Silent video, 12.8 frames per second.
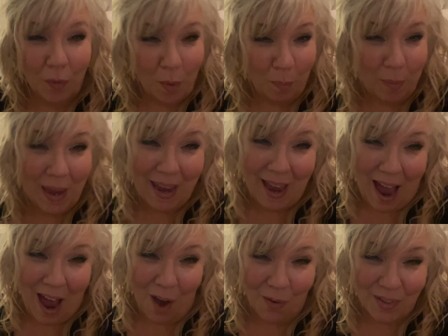from a big
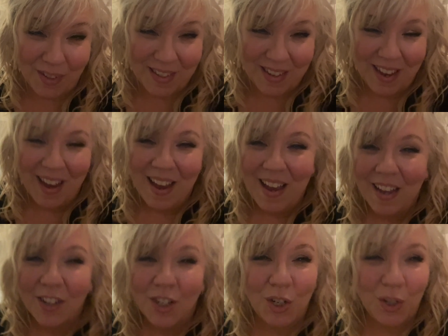house
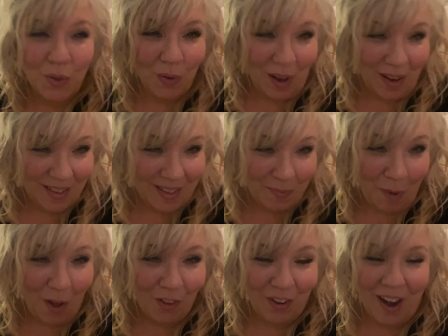to a
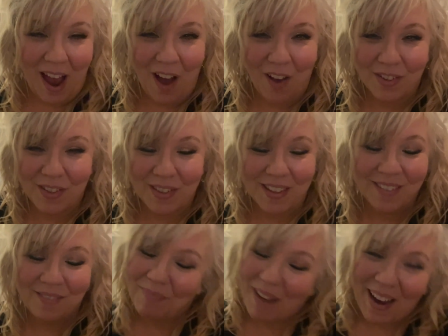smaller house,
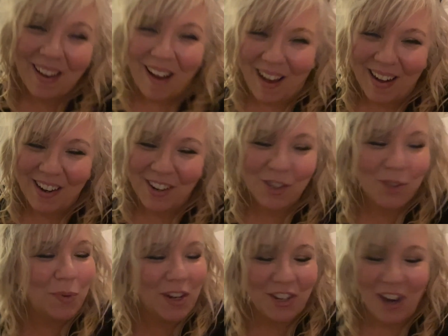my
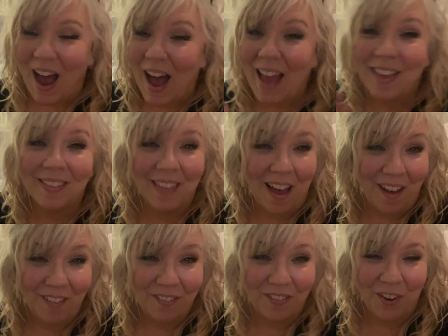cottage, which I
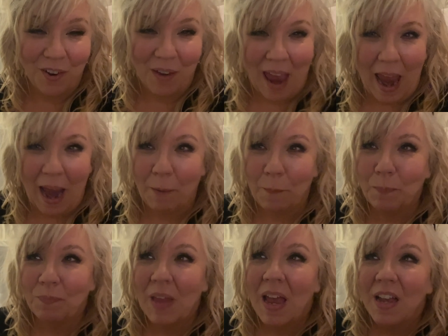love. Okay.
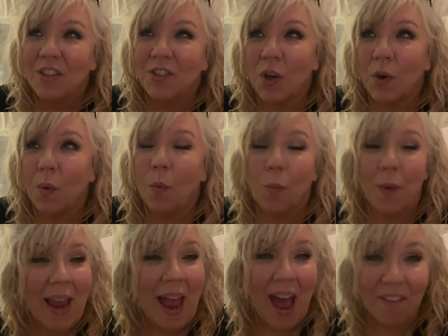So
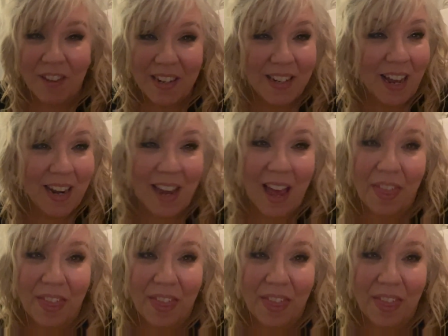we haven't done a